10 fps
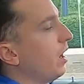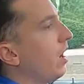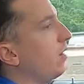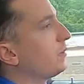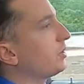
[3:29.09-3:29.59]

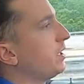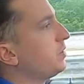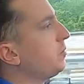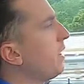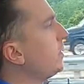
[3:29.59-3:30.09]
Uh,
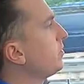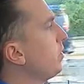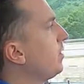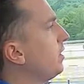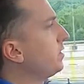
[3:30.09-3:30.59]

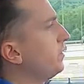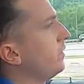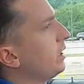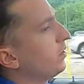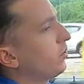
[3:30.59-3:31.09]
Mercedes-Benz with this
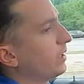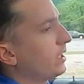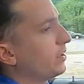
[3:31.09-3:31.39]
vehicle has